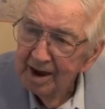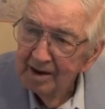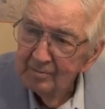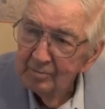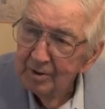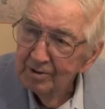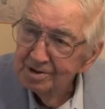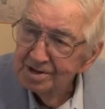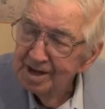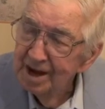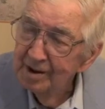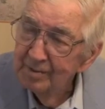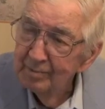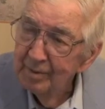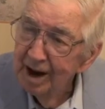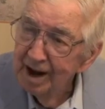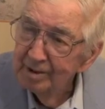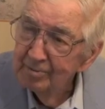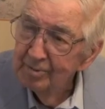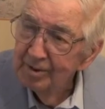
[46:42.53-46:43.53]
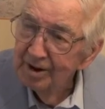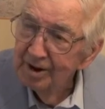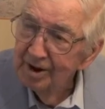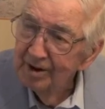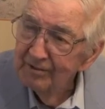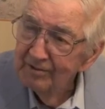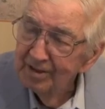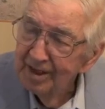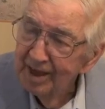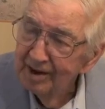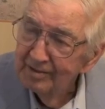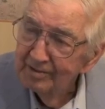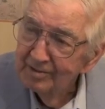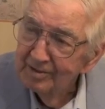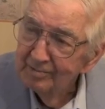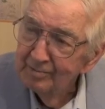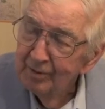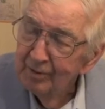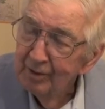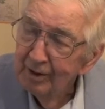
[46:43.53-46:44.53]
and most anybody would love that
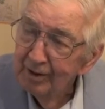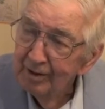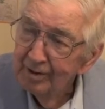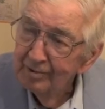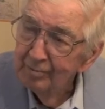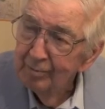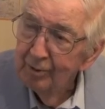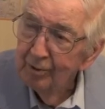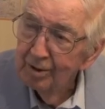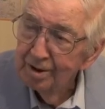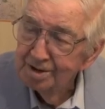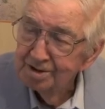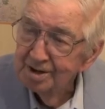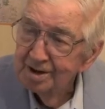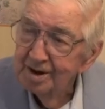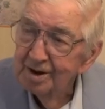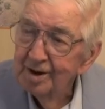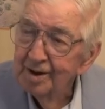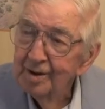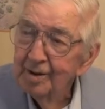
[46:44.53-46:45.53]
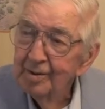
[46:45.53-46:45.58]
portion.